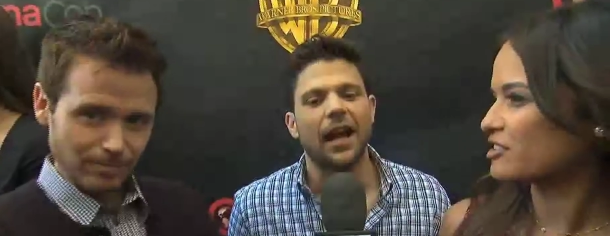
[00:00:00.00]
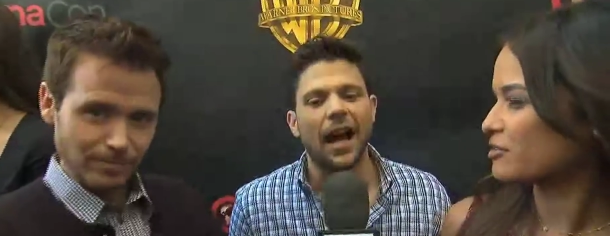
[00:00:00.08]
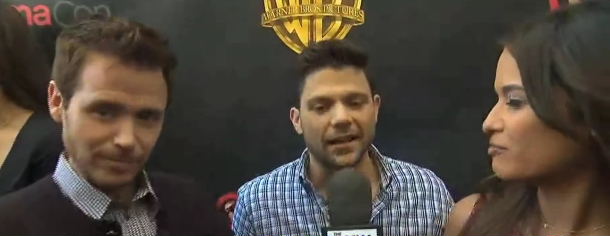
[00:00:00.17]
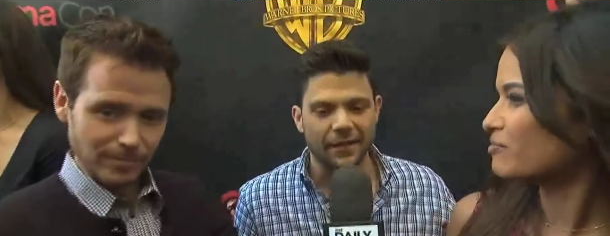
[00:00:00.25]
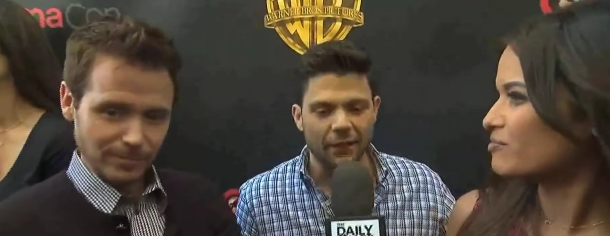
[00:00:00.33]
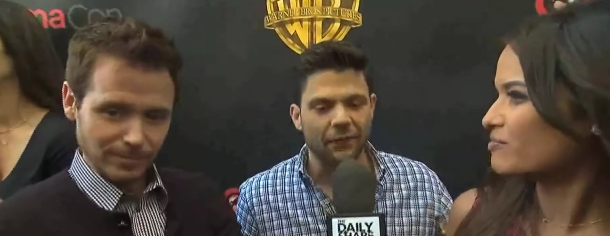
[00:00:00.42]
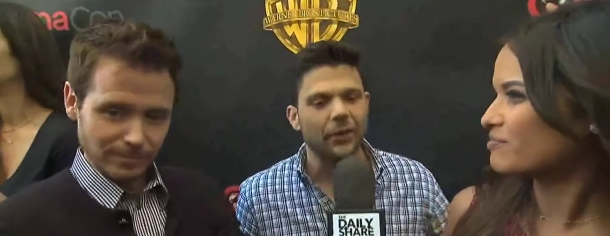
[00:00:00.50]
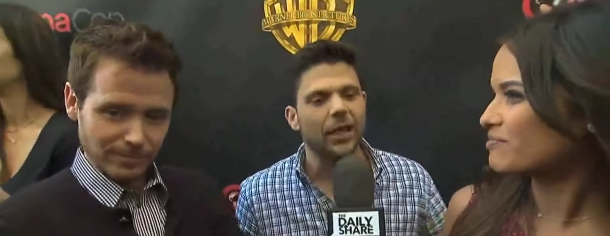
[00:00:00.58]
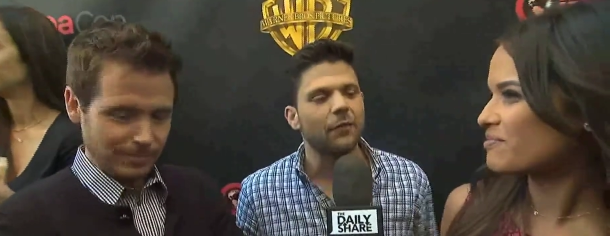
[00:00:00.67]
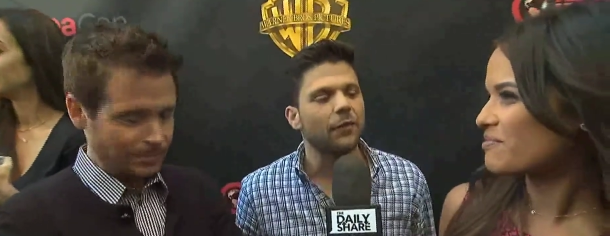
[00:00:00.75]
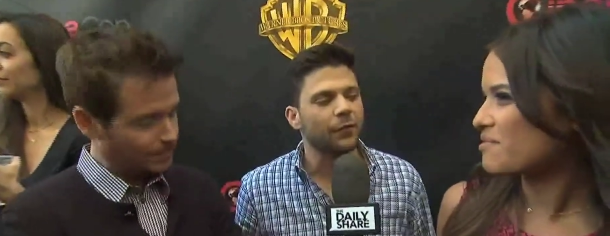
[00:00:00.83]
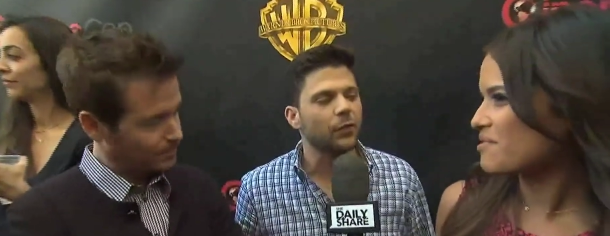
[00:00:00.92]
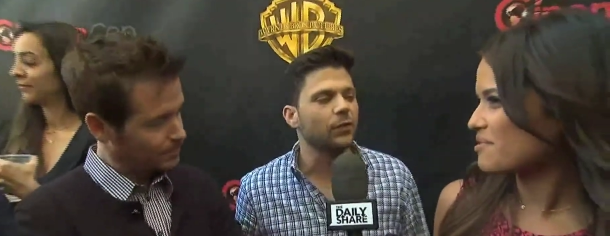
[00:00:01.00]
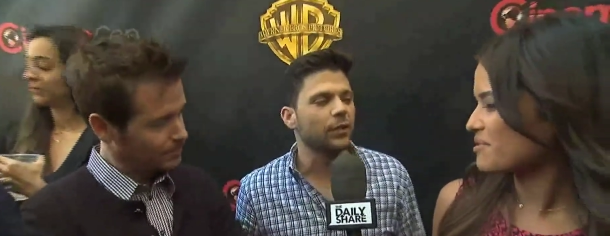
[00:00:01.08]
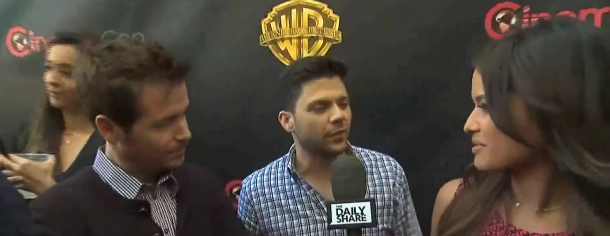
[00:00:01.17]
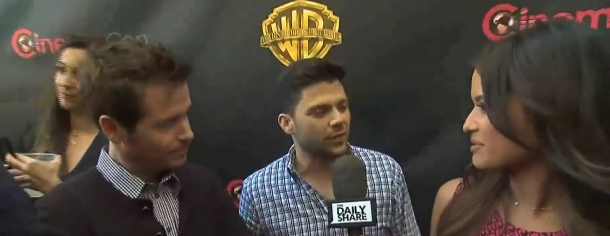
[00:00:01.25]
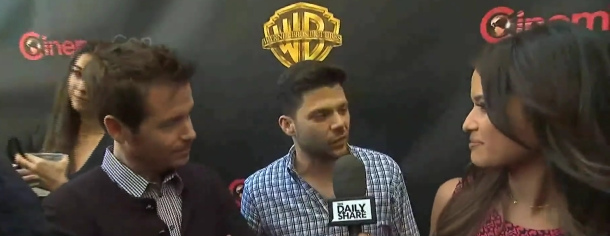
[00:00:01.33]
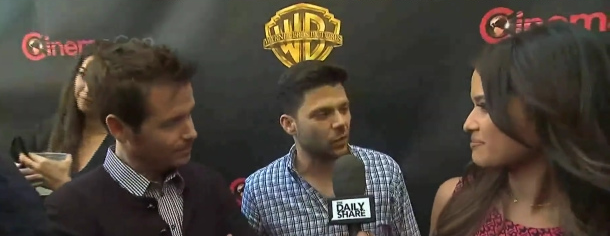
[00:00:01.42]
Speaker 1: I definitely have a few
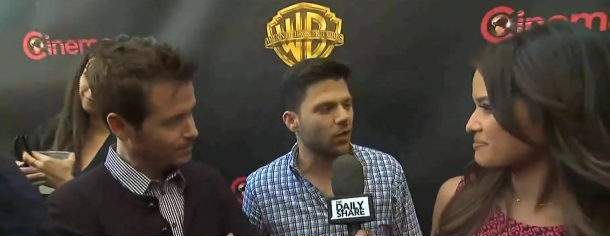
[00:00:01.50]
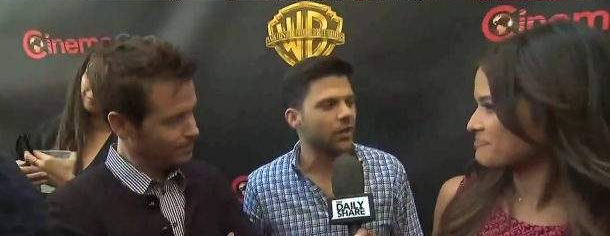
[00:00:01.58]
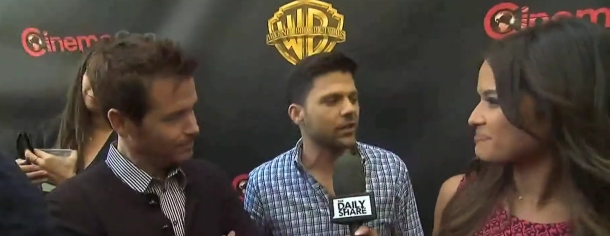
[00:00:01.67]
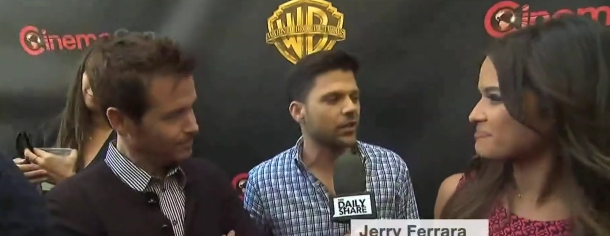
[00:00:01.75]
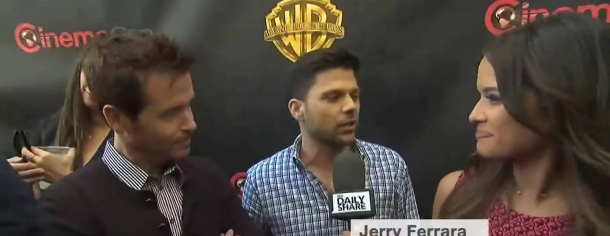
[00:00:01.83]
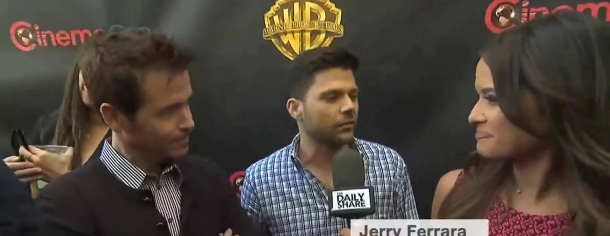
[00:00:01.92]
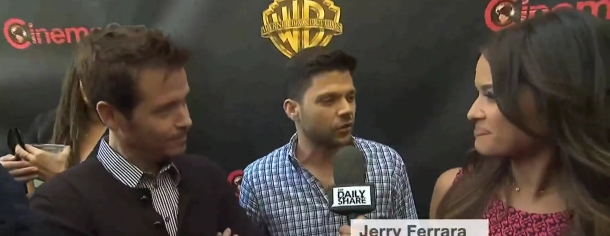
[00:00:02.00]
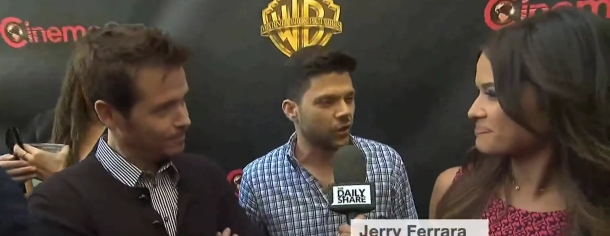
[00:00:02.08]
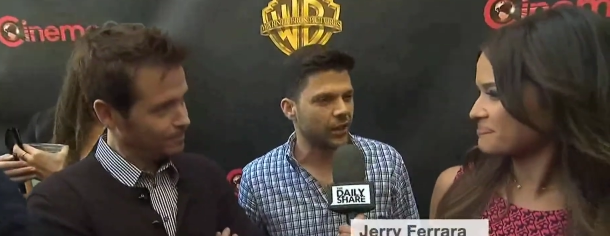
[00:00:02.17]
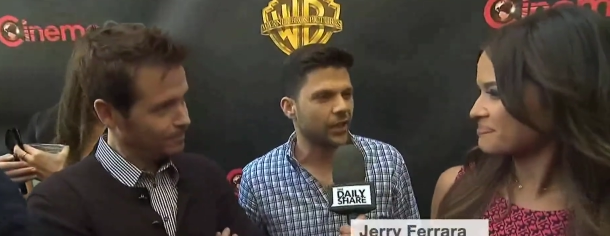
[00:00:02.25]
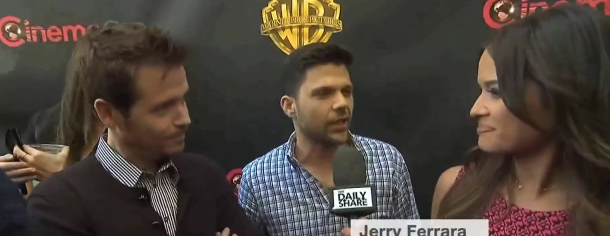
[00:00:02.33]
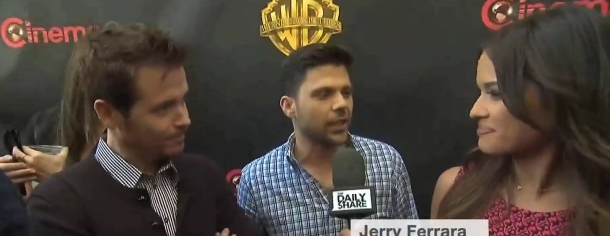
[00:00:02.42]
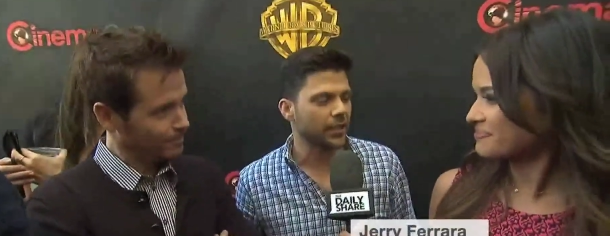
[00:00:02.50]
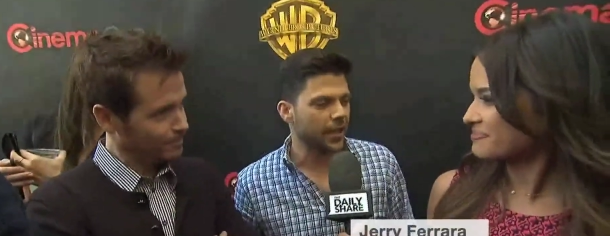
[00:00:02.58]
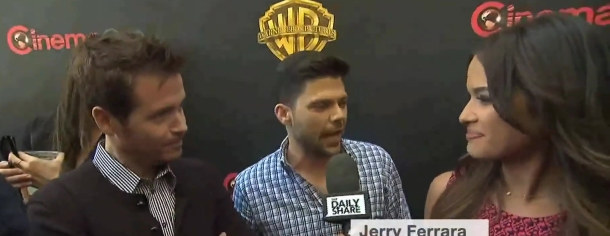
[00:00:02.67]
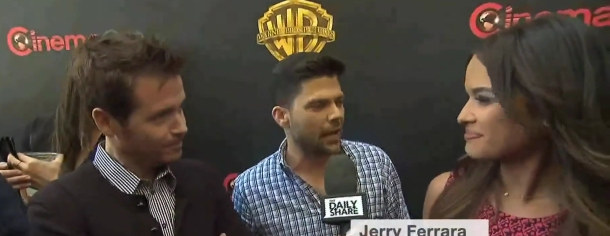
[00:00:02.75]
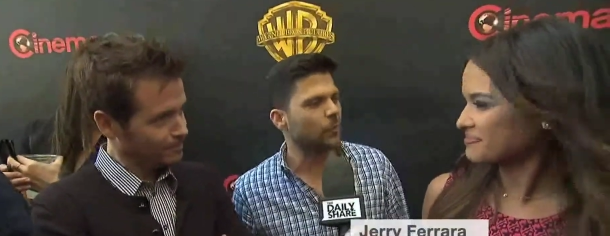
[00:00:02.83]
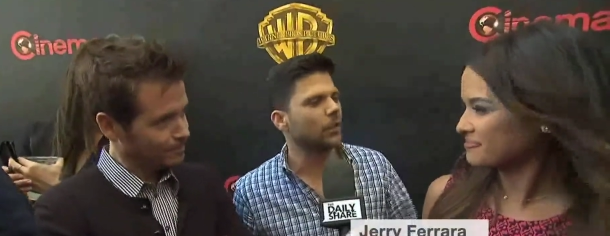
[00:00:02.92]
different stories of drinking and
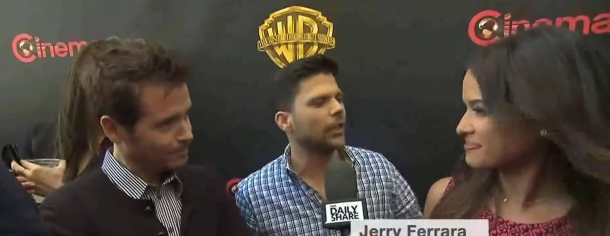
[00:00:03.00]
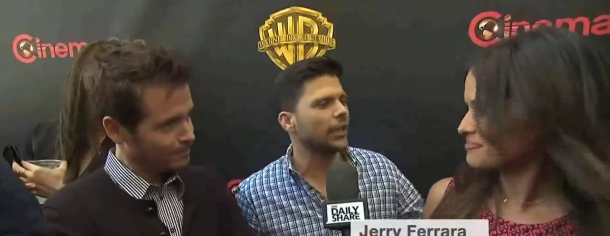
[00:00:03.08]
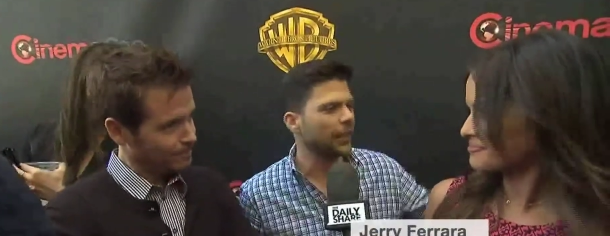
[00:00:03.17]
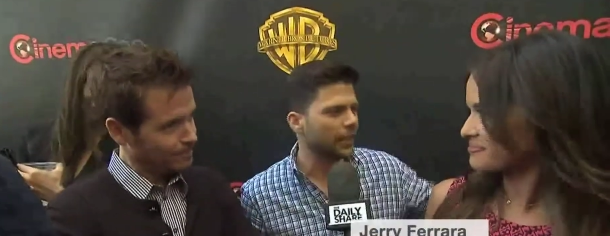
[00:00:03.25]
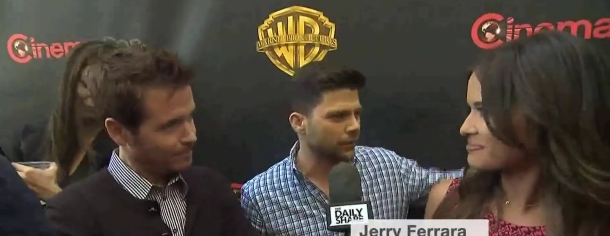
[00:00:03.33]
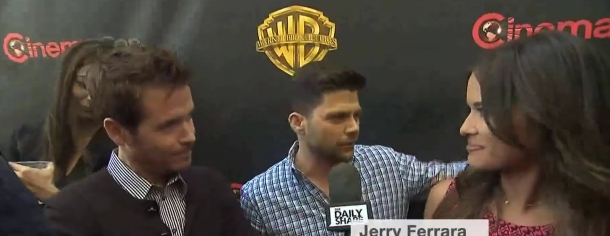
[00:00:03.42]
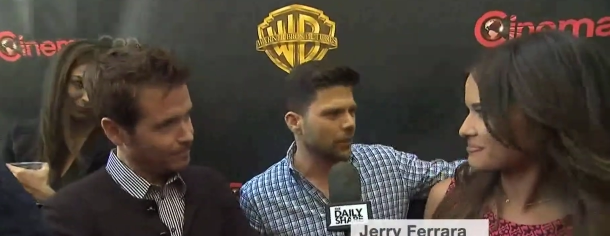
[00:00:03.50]
gambling and